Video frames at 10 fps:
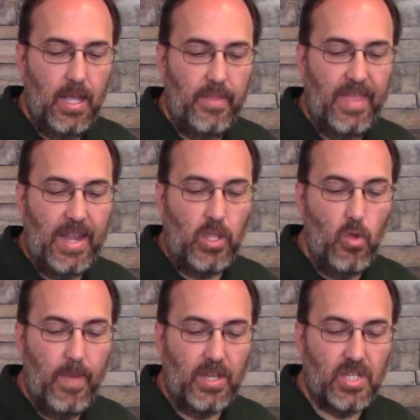That
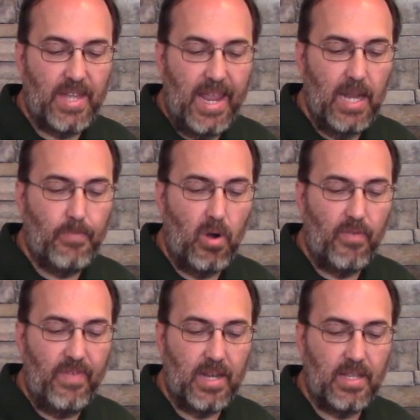you may stand
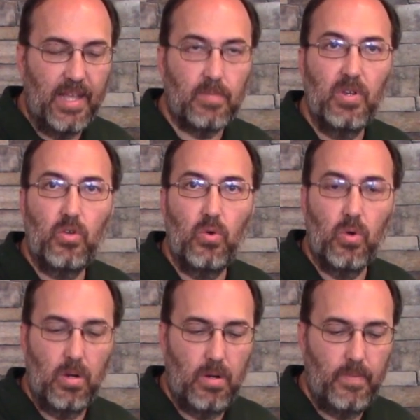perfect, that's
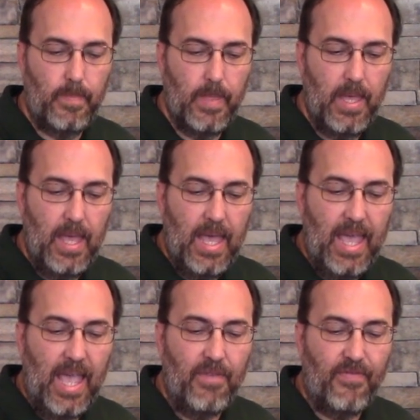mature,
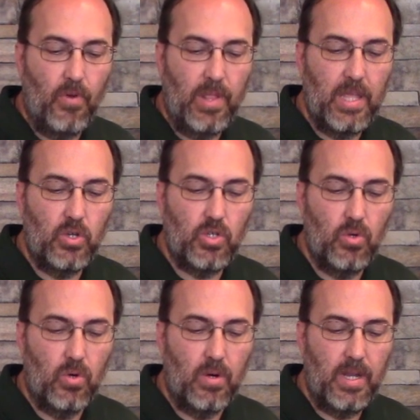and fully
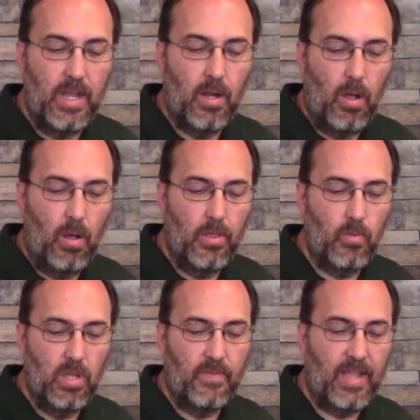assured in all
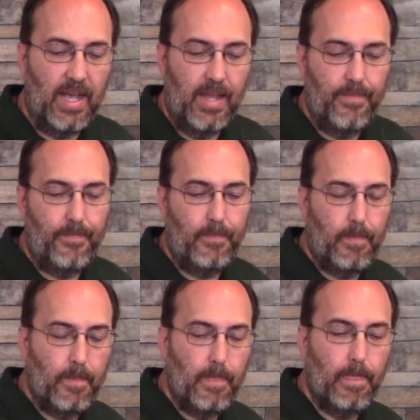the will of God.
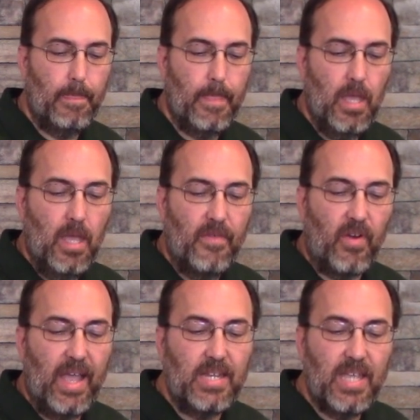
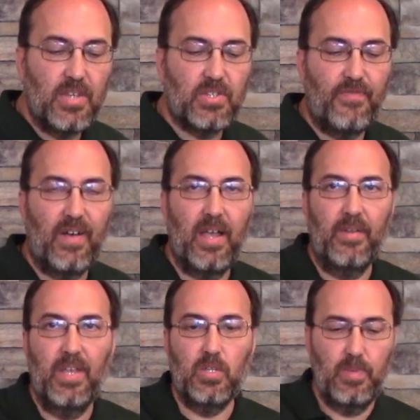For I testify
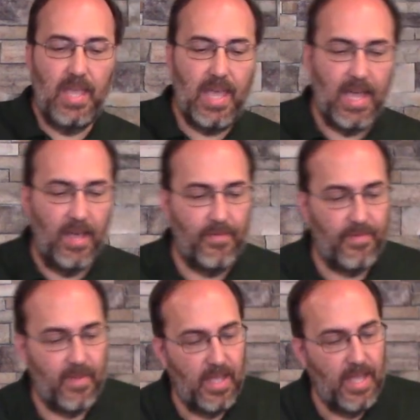on his behalf
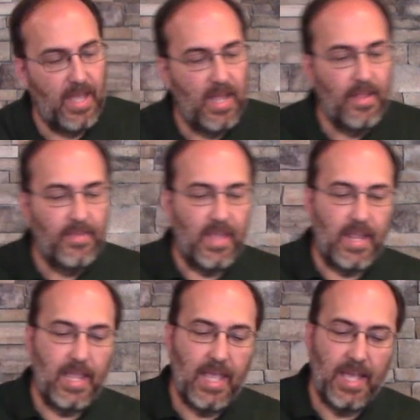
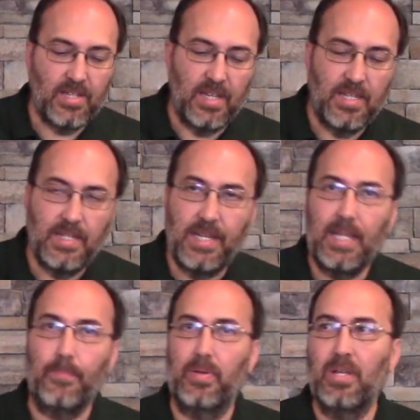that he has a
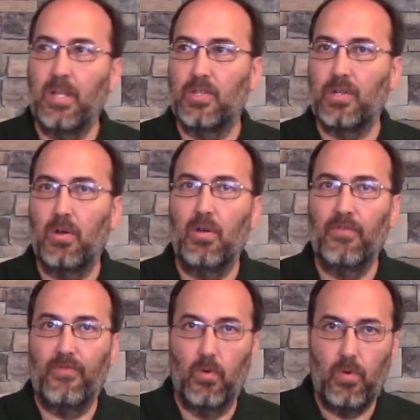deep
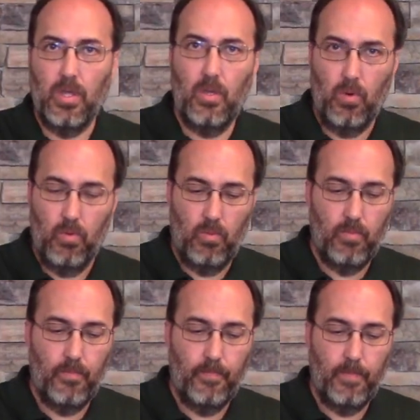concern for you,
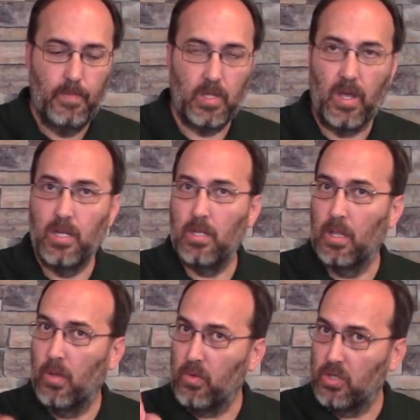talking to the
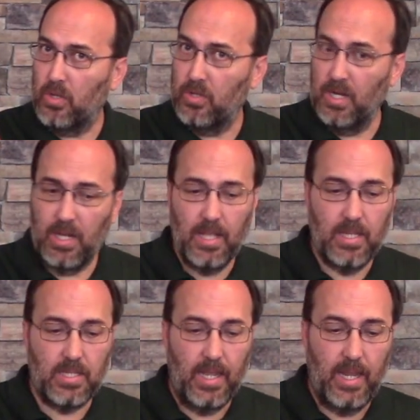local church in
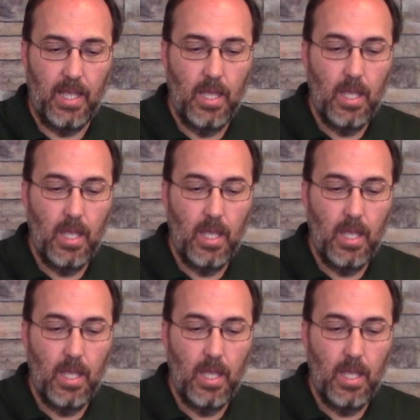Colossae,